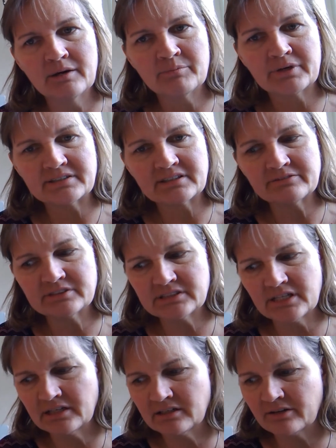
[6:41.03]
But as I've
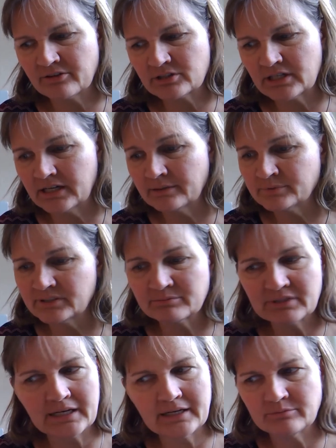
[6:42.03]
stated other times,
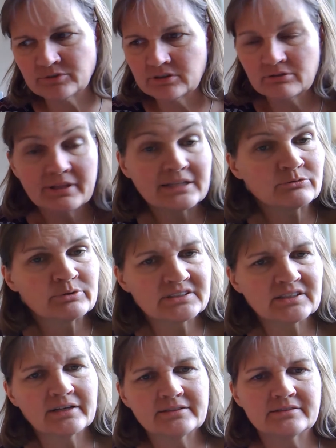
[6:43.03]
sometimes that's what
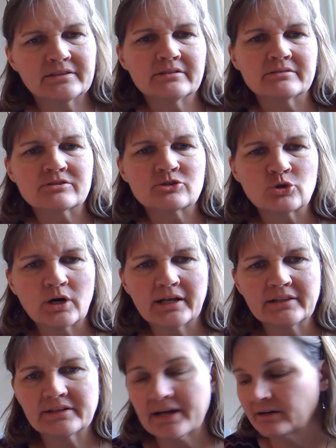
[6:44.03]
science is,
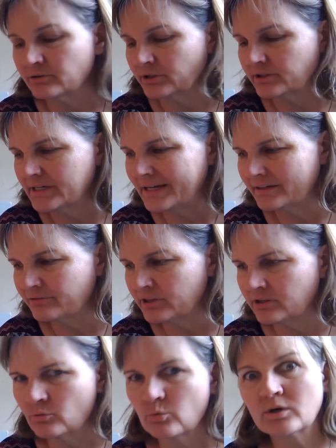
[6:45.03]
trial and error. Not
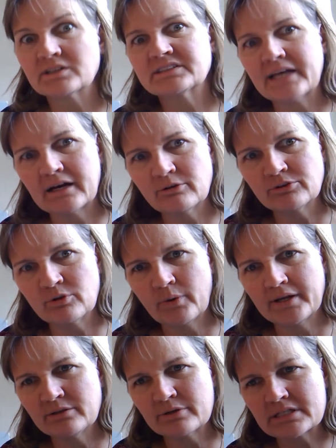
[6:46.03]
everything works out the
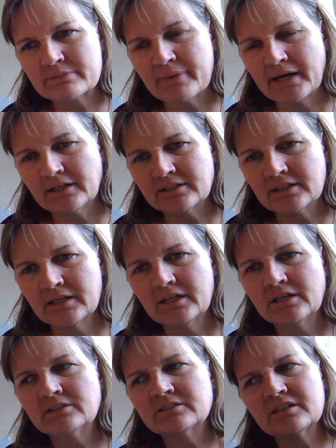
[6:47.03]
way you expect,
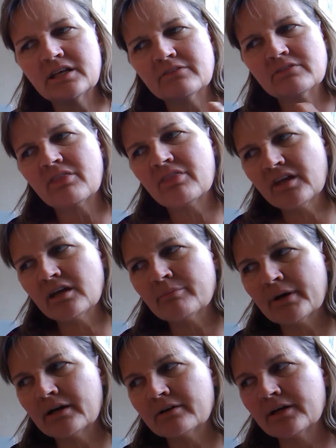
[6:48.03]
so you have to think
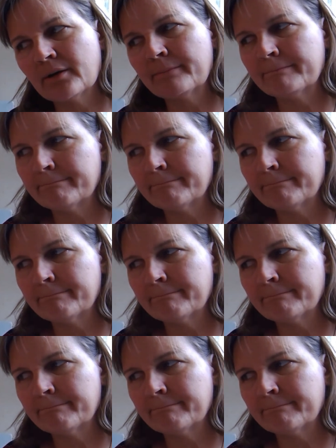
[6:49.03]
about it.